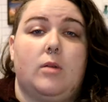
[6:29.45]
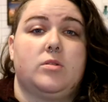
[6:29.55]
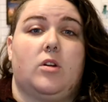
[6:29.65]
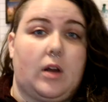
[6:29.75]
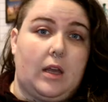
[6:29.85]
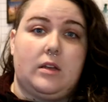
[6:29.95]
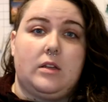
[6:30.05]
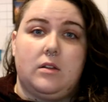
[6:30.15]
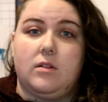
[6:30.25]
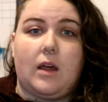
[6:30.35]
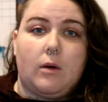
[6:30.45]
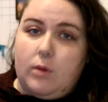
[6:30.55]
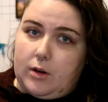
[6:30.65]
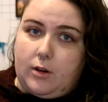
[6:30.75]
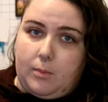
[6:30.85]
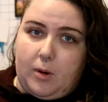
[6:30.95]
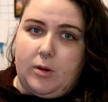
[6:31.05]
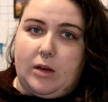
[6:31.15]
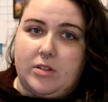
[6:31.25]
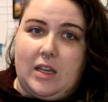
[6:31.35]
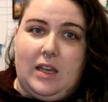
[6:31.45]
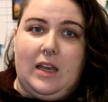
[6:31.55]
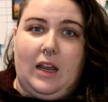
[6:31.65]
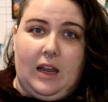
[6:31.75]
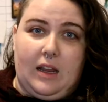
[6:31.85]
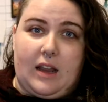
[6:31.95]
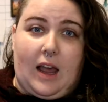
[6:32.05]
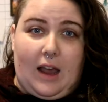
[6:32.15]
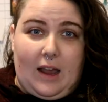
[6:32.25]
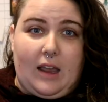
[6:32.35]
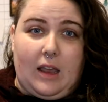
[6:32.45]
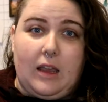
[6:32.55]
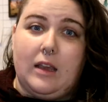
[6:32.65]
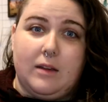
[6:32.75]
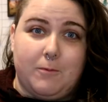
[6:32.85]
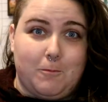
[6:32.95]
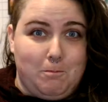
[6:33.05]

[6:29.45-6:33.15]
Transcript: I'm sorry I didn't do that. What are your pronouns? And I